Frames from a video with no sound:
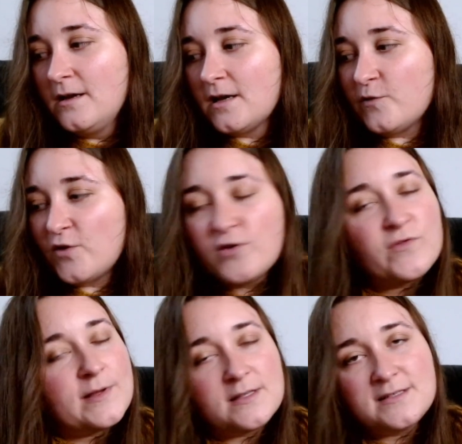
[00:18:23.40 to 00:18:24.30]
I've heard
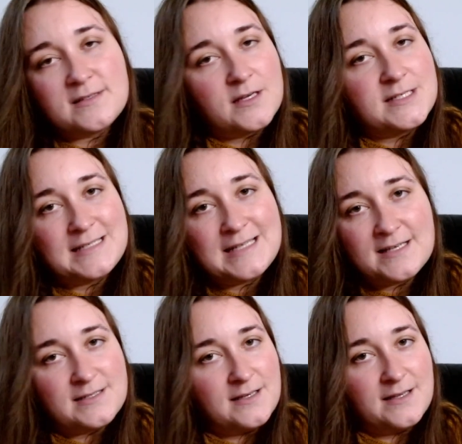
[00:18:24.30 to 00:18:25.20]
from other designers
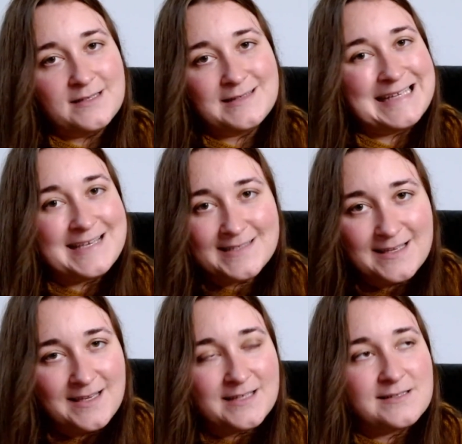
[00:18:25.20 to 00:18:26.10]
test knitting isn't
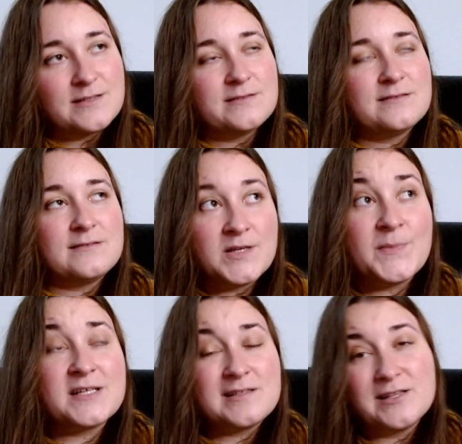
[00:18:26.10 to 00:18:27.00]
easy. It
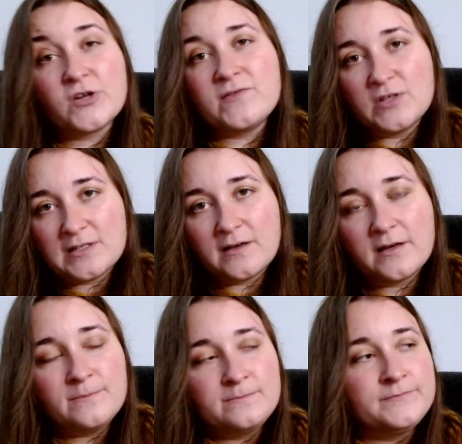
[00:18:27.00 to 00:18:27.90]
demands a lot of your
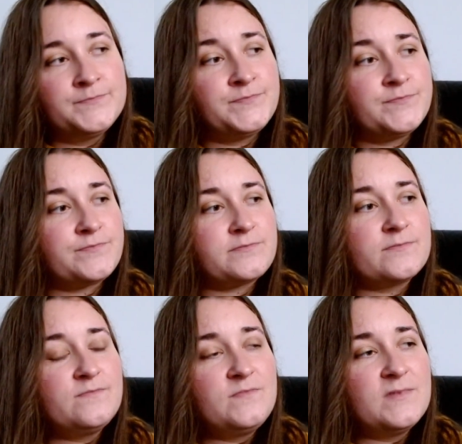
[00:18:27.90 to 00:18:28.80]
time.
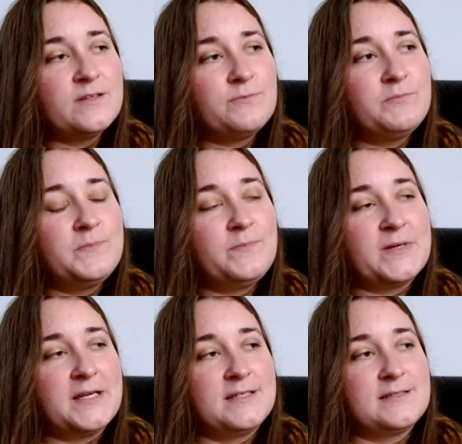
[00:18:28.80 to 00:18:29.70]

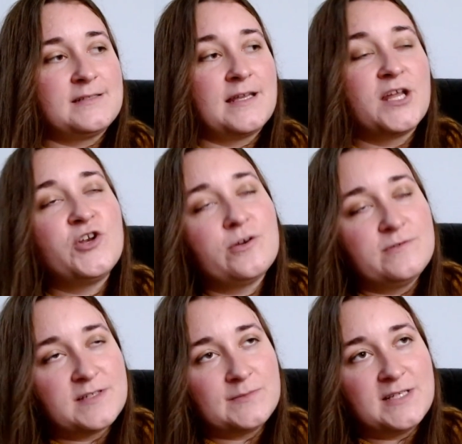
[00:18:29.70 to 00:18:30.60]
And I know
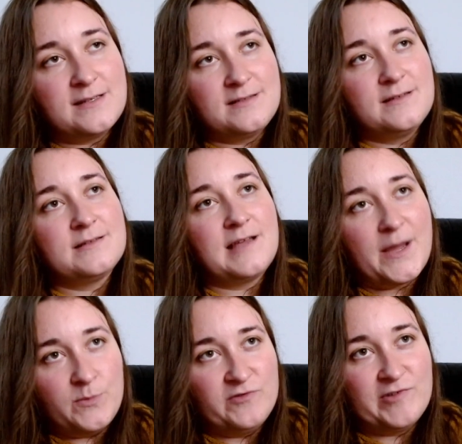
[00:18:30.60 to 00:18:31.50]
some test knitters
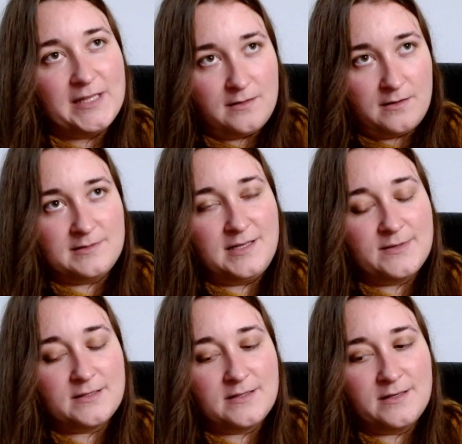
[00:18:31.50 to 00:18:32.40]
can be really nasty
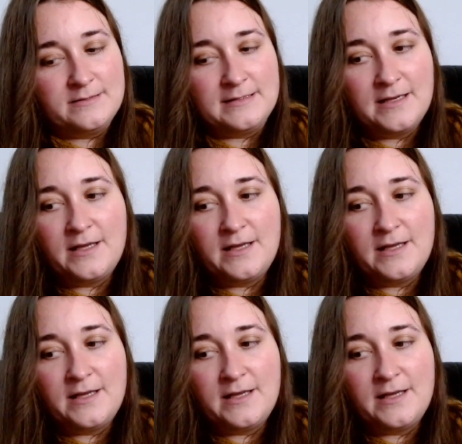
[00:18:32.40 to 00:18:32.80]
about things.